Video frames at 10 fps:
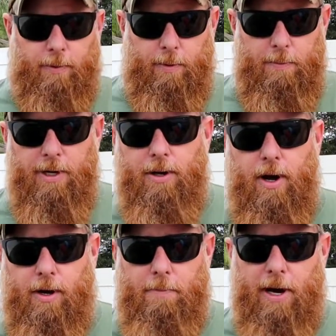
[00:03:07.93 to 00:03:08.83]
that we've been
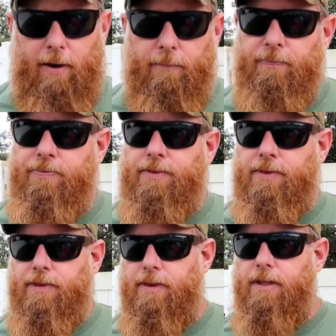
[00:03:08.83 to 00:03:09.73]
talking about,
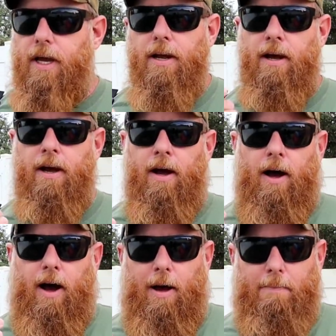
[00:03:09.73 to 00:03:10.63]

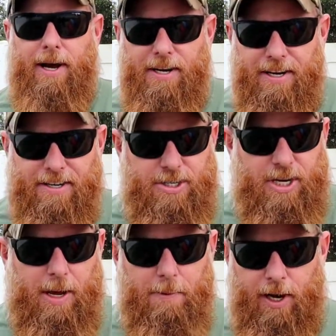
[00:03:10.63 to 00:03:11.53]
I might need to
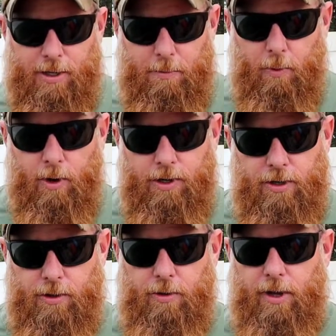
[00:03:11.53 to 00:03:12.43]
stabilize more to
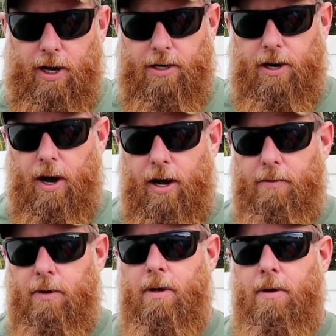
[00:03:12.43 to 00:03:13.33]
do that shot.
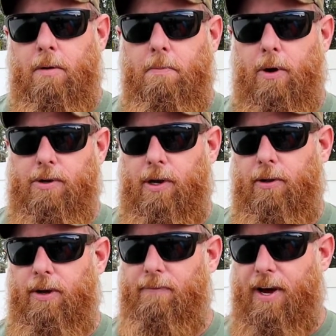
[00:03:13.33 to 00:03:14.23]

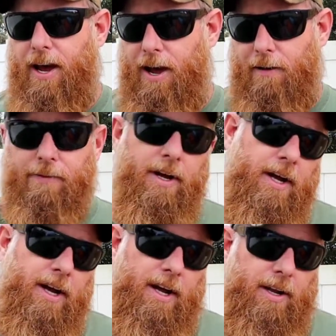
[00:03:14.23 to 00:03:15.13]
Particularly if I have
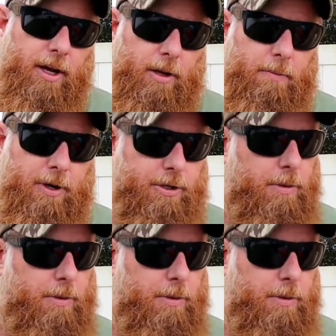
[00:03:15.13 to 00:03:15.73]
the element of